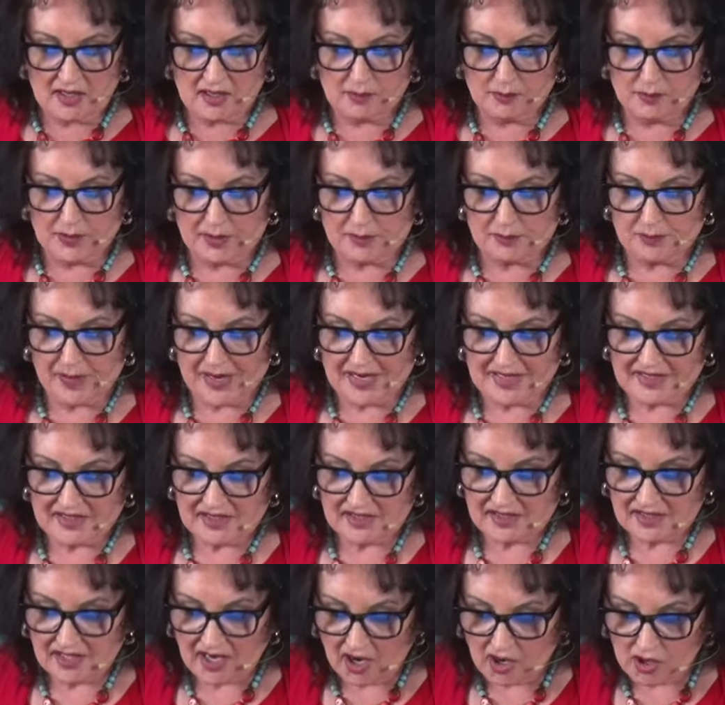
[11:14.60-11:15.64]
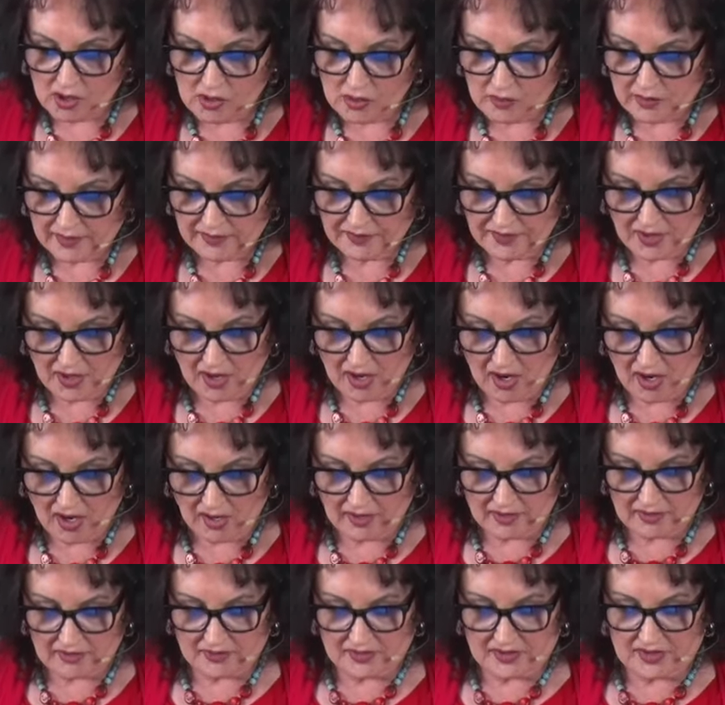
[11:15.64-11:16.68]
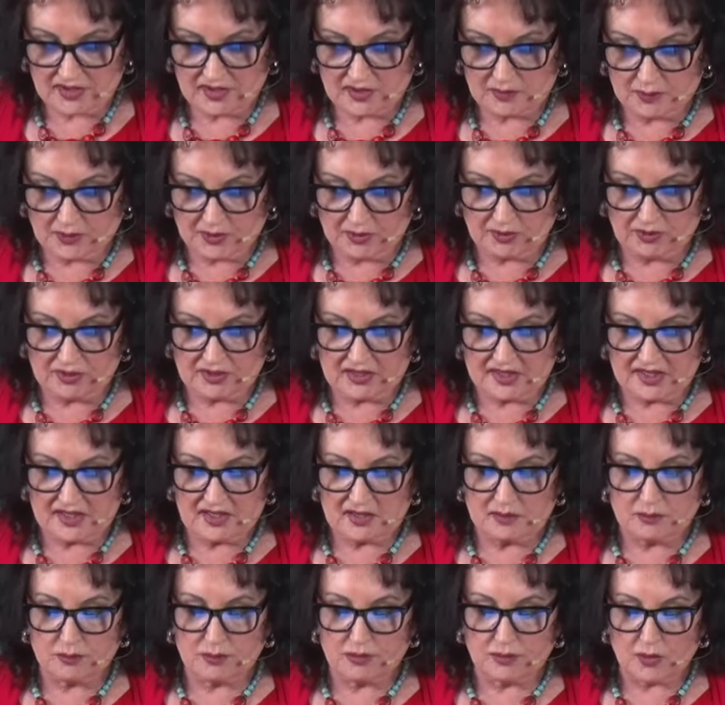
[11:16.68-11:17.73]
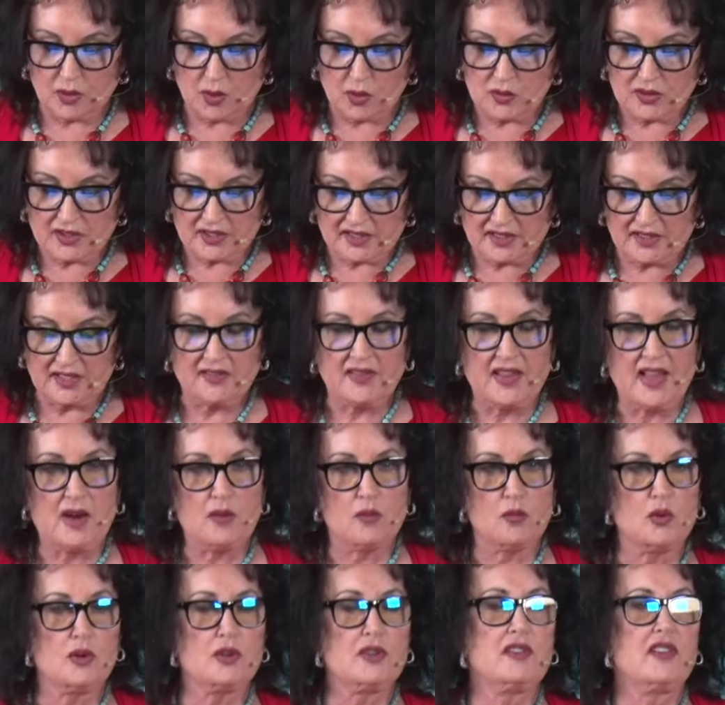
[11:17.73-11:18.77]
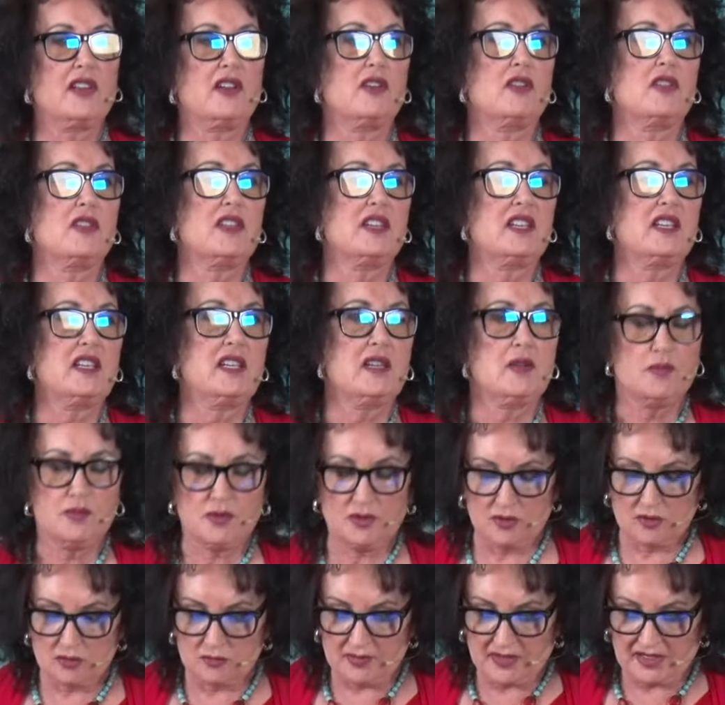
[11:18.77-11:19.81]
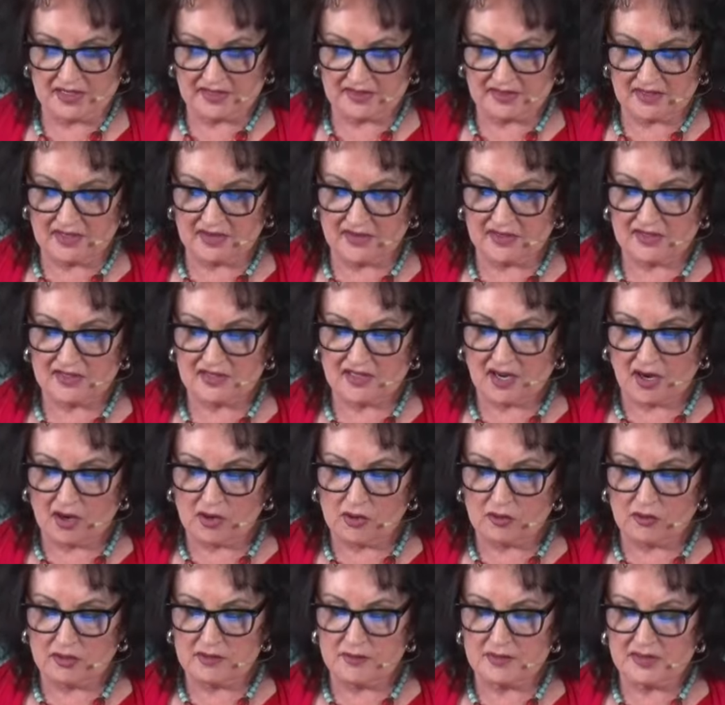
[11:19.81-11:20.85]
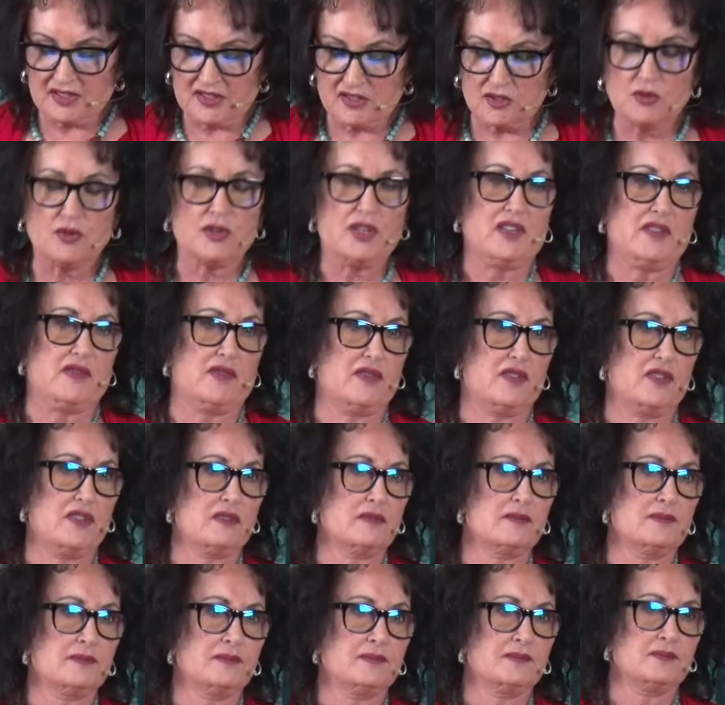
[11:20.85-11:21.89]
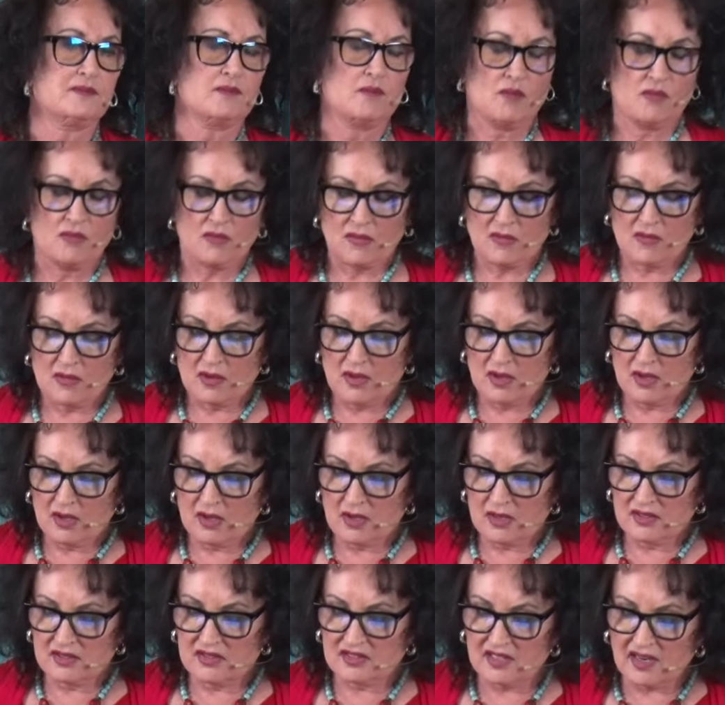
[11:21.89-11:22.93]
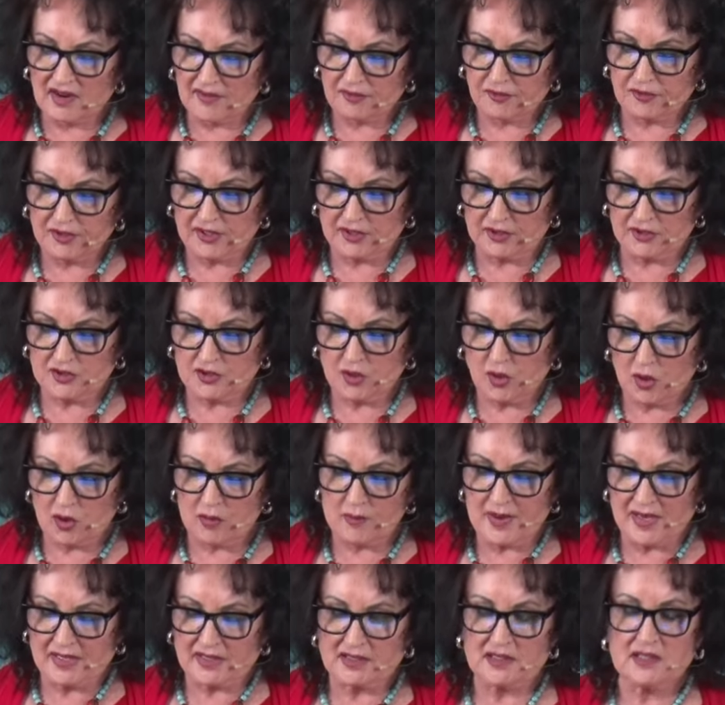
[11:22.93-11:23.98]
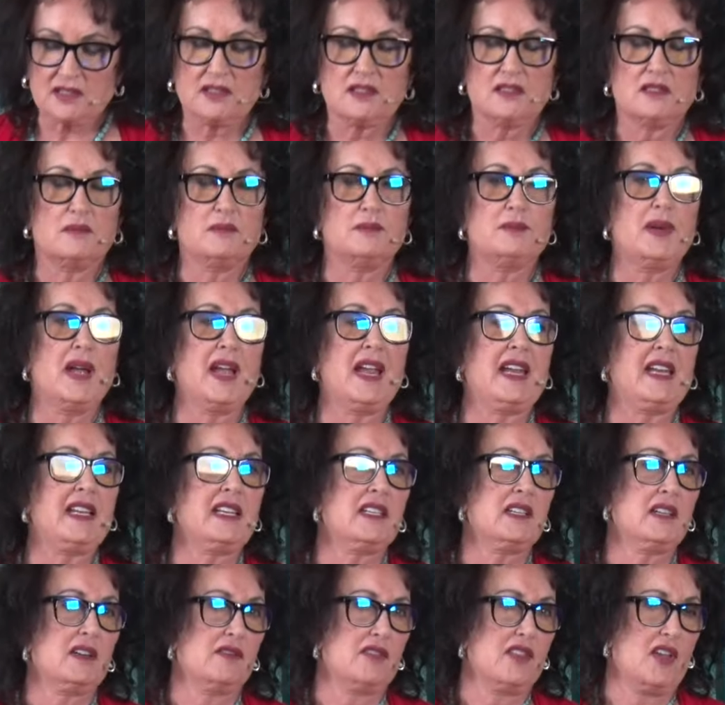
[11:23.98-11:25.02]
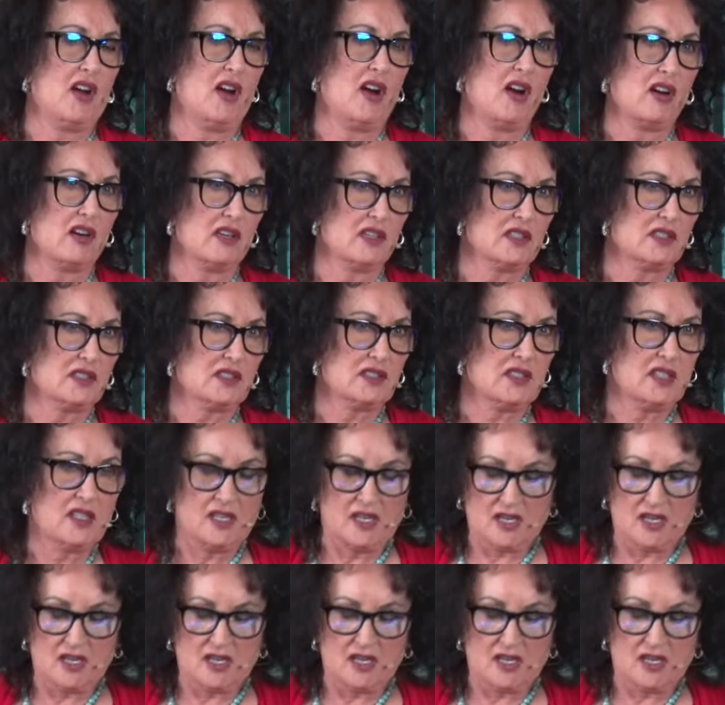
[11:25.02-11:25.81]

But by sorrow of the heart the spirit is broken. And that word there in the Hebrew mean in the sorrow it means grief, suffering or torment, pain of the heart.